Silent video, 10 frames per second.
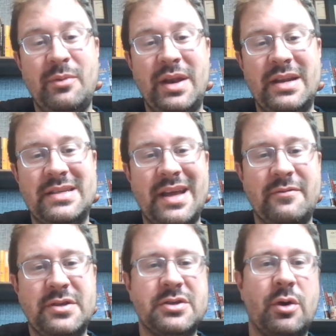they went into San
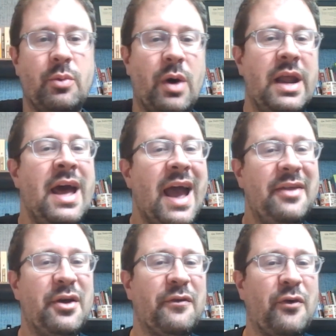Francisco and won.
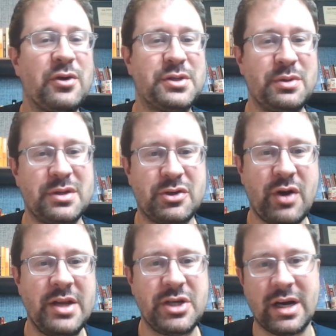And then, of course, there was the
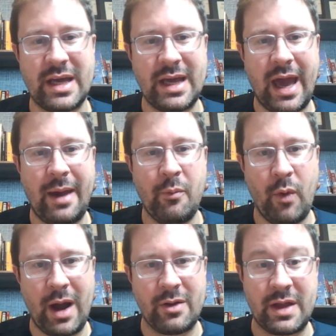Trey Junkin game
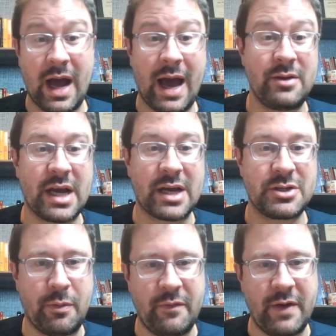where the Niners
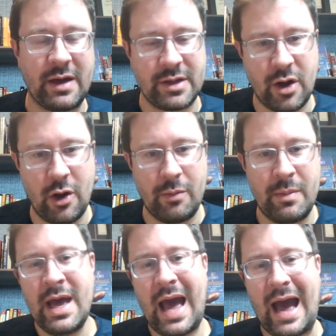actually prevailed at home
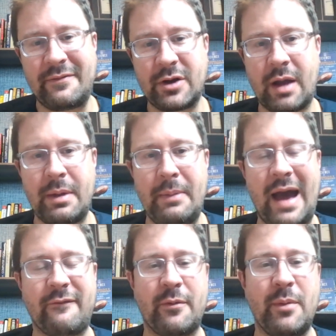after coming
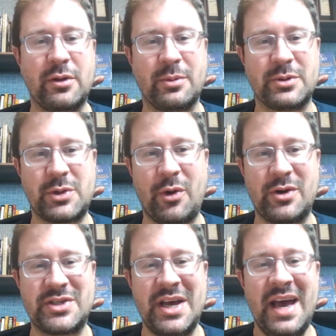back for multiple
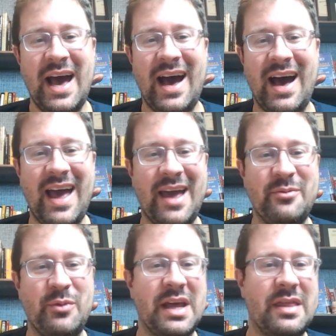scores
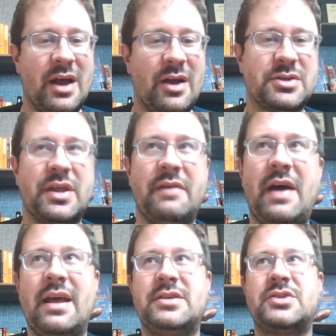and winning there. So they've
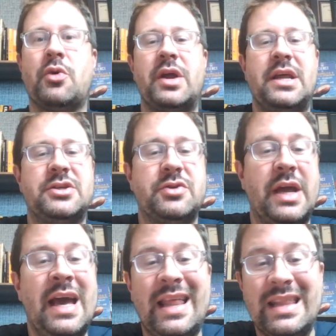had a storied
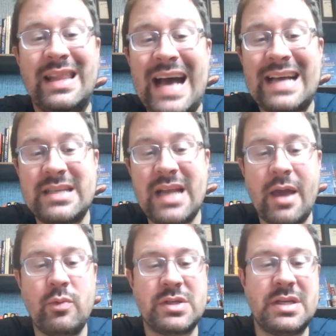history. Last
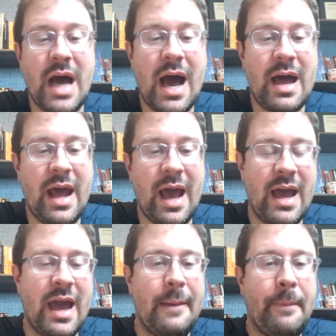night was not
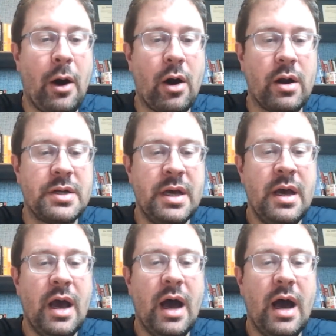a part
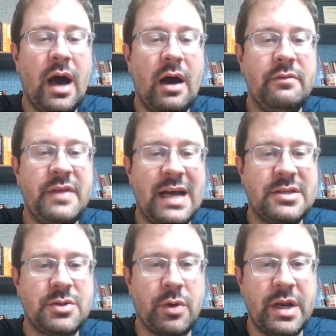of
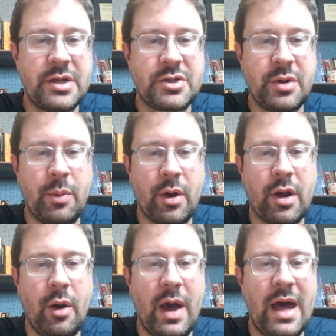that storied history. We're
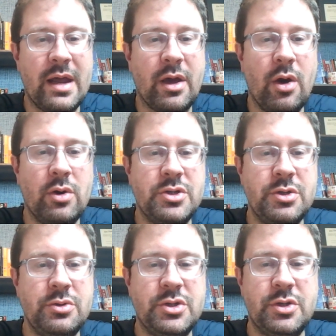going to go ahead and go
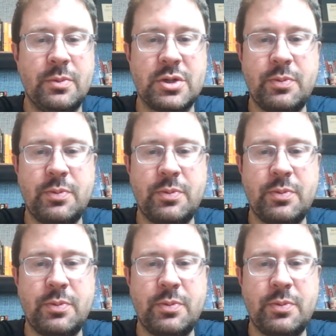to Sumer